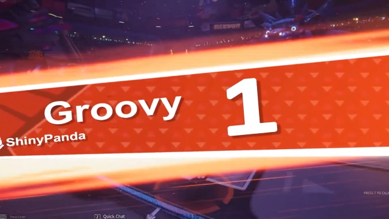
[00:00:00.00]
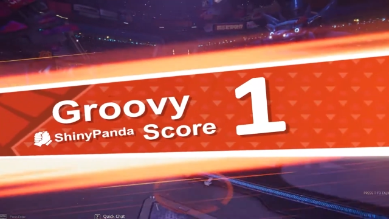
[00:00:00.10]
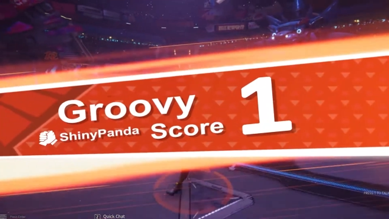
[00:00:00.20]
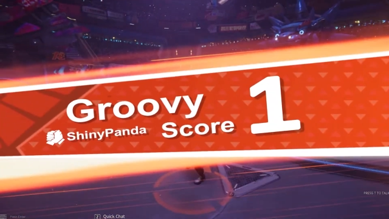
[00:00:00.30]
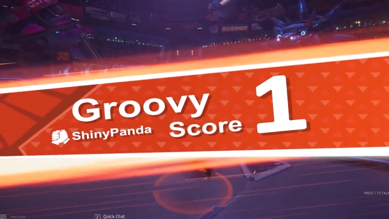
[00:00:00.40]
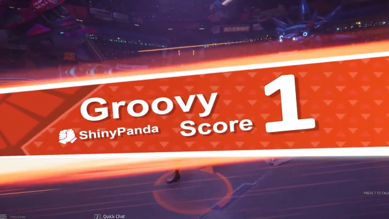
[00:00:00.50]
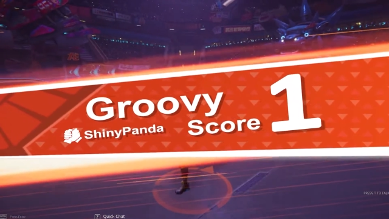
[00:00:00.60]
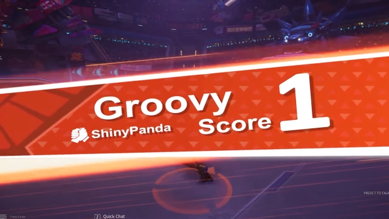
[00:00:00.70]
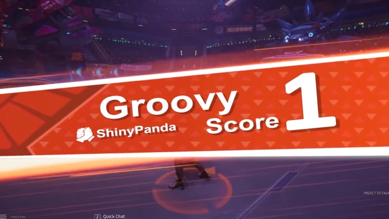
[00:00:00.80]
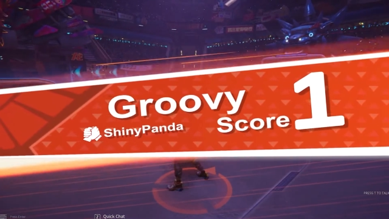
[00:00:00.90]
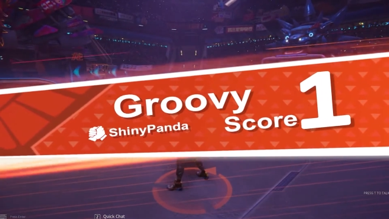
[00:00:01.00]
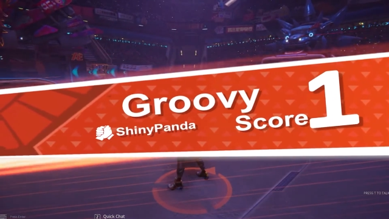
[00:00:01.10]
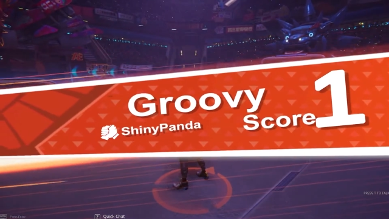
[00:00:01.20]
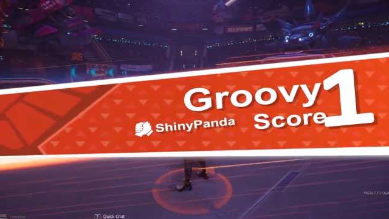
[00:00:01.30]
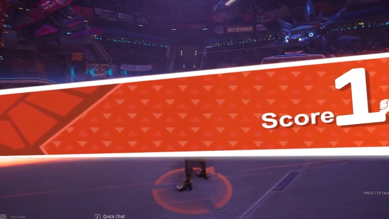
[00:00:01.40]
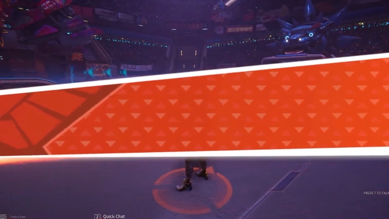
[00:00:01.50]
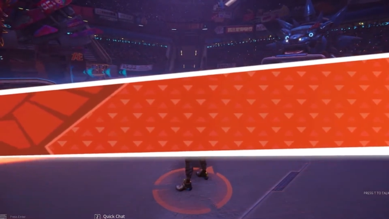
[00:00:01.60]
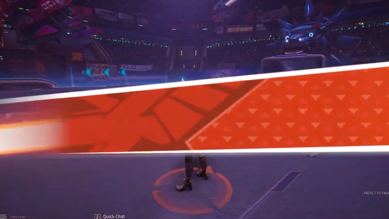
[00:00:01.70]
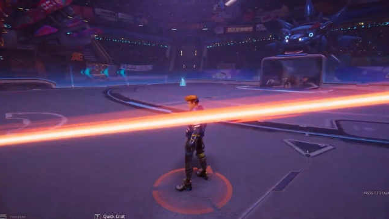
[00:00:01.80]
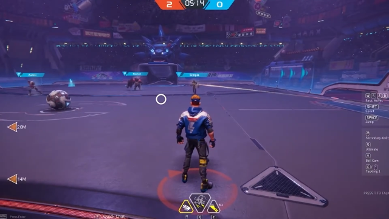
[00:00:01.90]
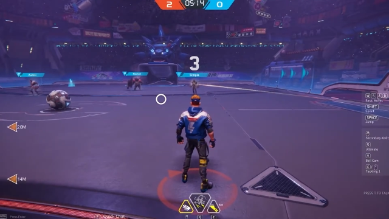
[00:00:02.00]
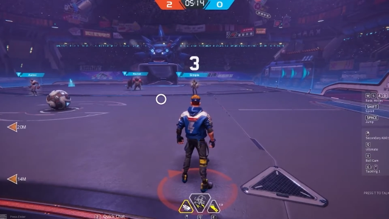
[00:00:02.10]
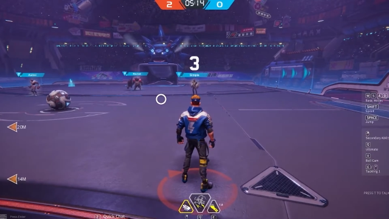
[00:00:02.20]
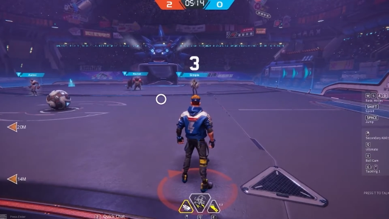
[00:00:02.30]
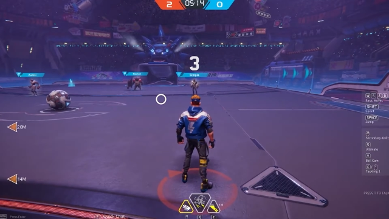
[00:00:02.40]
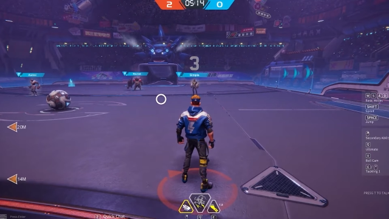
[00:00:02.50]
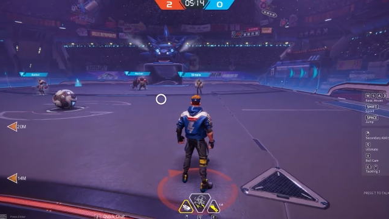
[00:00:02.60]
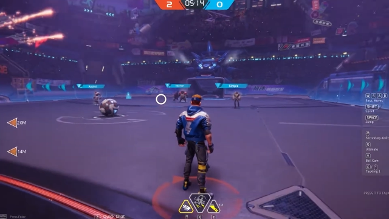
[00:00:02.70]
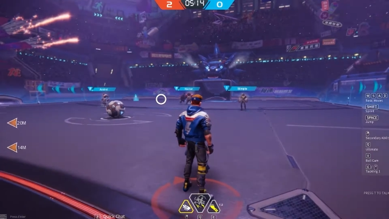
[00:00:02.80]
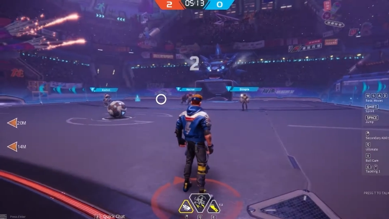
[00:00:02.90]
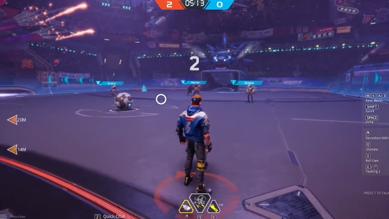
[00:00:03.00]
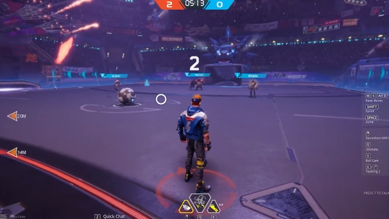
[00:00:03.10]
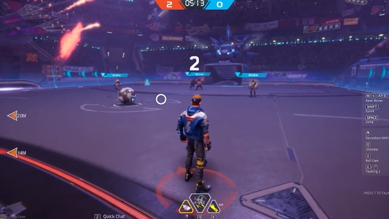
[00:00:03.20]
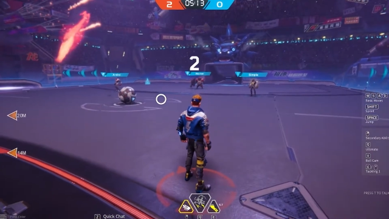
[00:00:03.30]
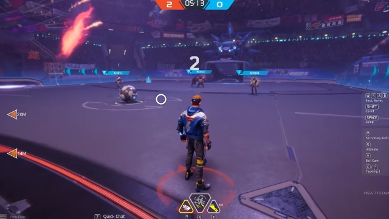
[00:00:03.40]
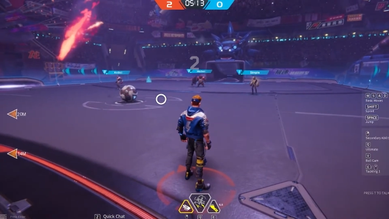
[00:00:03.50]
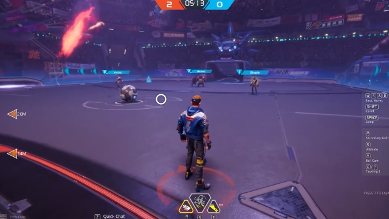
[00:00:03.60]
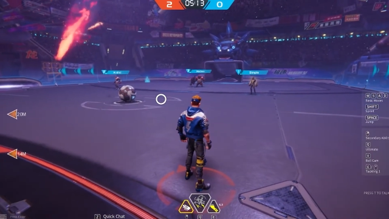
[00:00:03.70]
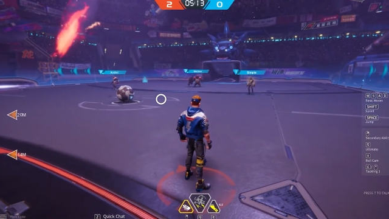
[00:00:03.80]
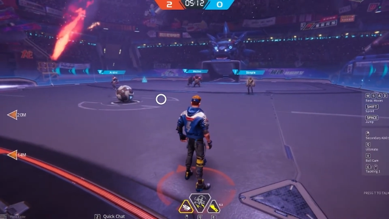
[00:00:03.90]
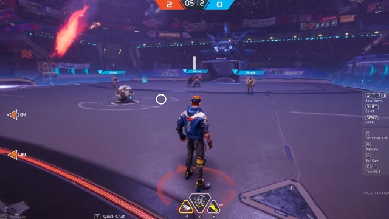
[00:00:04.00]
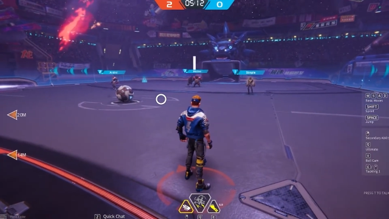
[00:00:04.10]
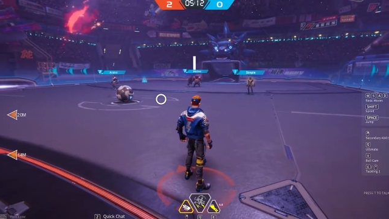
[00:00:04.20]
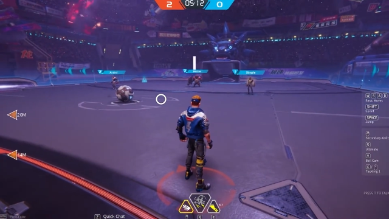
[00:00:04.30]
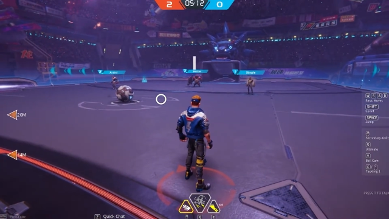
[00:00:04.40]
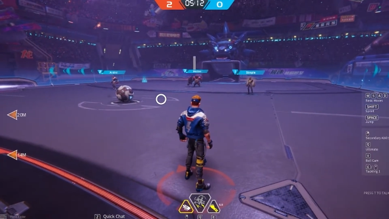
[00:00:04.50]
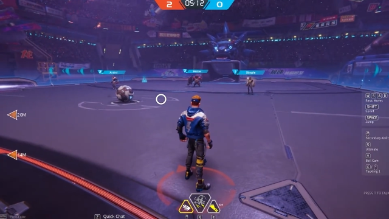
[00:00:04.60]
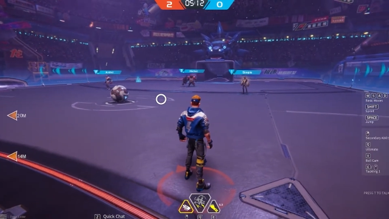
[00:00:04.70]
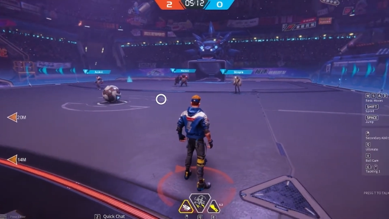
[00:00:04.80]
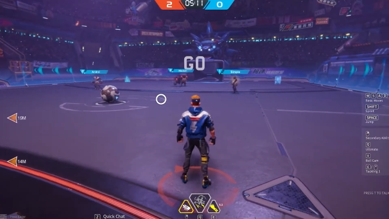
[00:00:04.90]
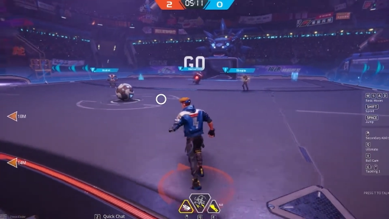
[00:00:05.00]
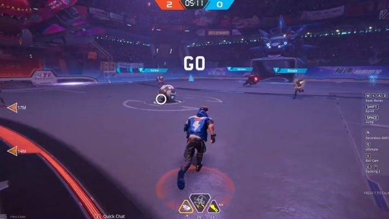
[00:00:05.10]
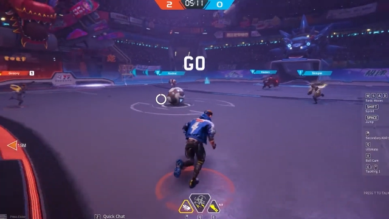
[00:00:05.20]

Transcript: Nobody's mouth can be seen.